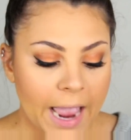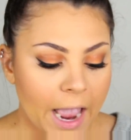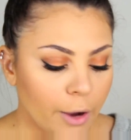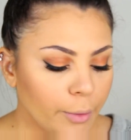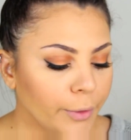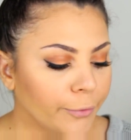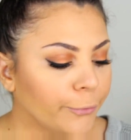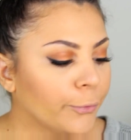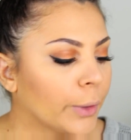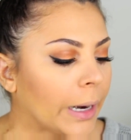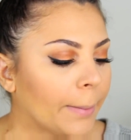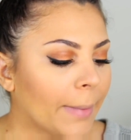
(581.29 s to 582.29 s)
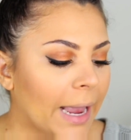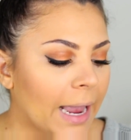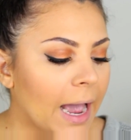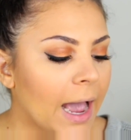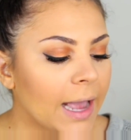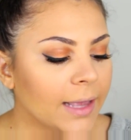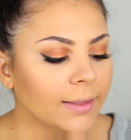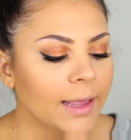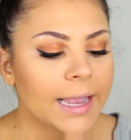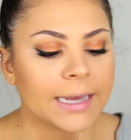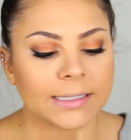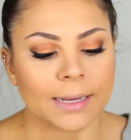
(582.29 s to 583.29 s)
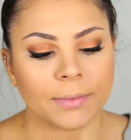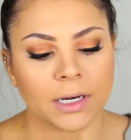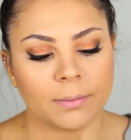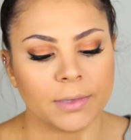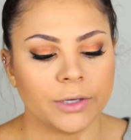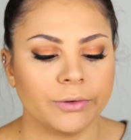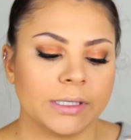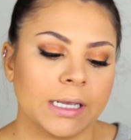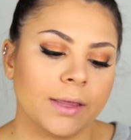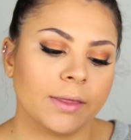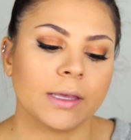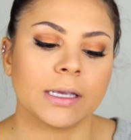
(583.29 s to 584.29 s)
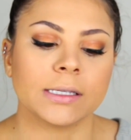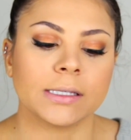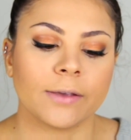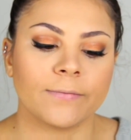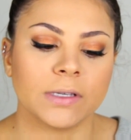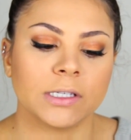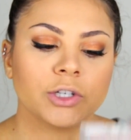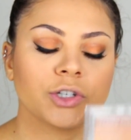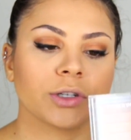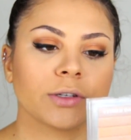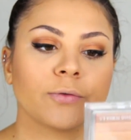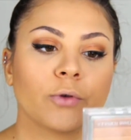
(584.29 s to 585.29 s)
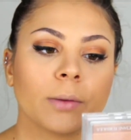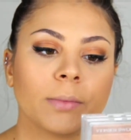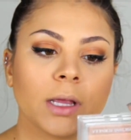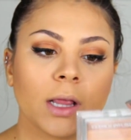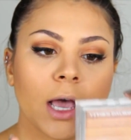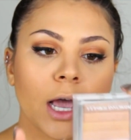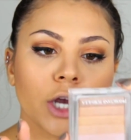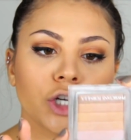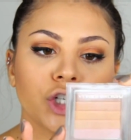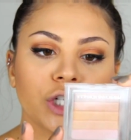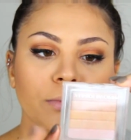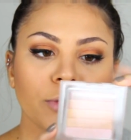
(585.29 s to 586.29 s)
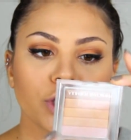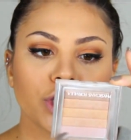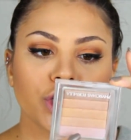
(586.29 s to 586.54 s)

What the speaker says: Now for my highlight, I'm going to be using this Physicians Formula Shimmer